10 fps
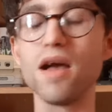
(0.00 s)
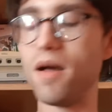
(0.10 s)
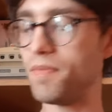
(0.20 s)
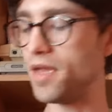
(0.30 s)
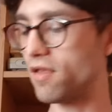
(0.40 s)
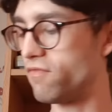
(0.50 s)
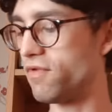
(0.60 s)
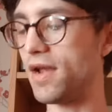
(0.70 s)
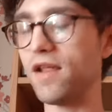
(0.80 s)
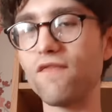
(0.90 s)
these are
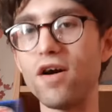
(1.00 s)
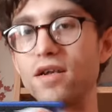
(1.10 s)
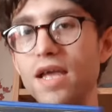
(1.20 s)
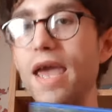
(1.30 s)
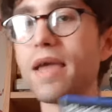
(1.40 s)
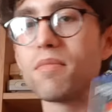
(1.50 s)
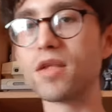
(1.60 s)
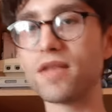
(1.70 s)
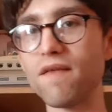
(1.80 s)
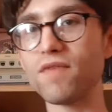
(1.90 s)
really fun games
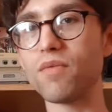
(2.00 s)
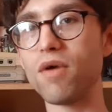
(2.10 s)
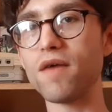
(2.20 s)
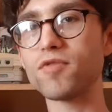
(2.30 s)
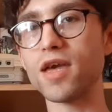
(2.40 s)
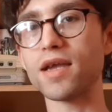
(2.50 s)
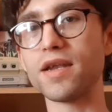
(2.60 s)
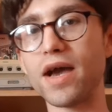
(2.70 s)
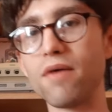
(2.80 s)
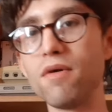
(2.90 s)
and definitely worth
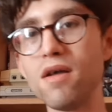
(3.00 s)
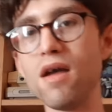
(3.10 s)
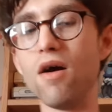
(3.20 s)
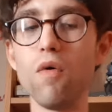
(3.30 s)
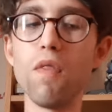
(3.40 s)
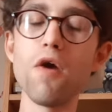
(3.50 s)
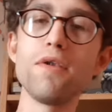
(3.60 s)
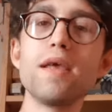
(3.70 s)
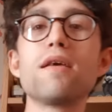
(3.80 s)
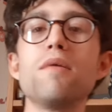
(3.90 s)
checking out. Although
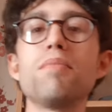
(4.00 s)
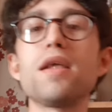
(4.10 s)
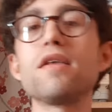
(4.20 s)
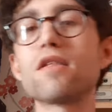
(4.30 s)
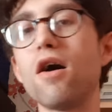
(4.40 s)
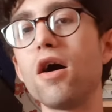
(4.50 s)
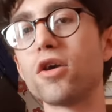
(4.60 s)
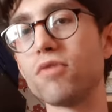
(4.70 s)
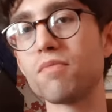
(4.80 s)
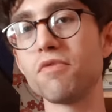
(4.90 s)
the complete
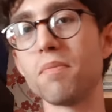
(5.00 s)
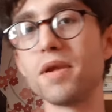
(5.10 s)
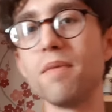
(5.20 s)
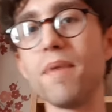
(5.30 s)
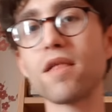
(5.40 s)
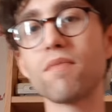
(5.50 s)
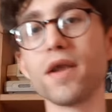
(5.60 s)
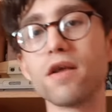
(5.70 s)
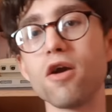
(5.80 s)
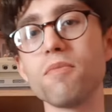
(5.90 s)
saga is probably the best
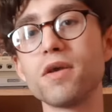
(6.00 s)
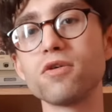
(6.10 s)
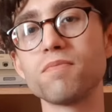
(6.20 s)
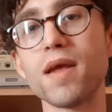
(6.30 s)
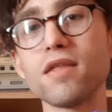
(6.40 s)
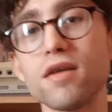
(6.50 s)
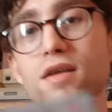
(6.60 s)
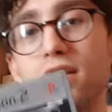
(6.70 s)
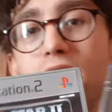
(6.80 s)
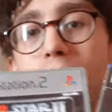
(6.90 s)
way to go because
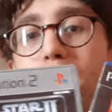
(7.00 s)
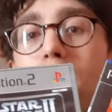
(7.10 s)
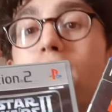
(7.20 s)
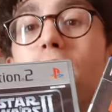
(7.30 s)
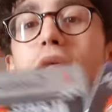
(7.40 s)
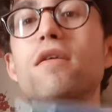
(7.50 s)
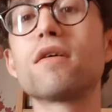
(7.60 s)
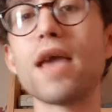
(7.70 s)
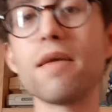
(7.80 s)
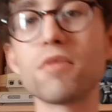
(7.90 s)
basically you get both of these
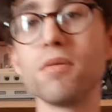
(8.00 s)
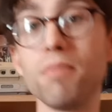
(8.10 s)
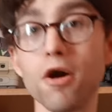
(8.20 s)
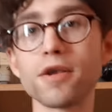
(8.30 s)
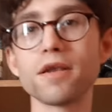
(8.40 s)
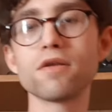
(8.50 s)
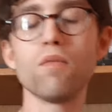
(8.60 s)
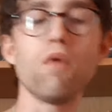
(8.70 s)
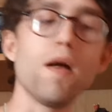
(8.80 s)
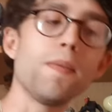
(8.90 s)
games combined into
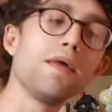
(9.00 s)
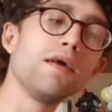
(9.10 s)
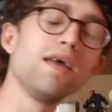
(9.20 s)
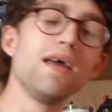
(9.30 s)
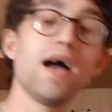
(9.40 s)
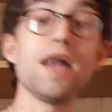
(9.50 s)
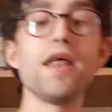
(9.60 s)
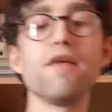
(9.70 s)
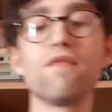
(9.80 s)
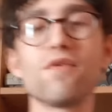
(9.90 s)
one. And
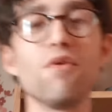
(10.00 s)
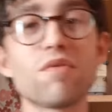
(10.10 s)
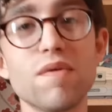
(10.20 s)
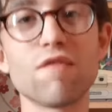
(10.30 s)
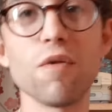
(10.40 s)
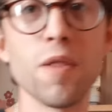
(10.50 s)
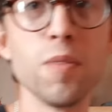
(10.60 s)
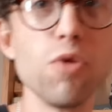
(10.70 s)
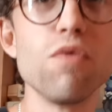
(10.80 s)
then, of course, we've got the new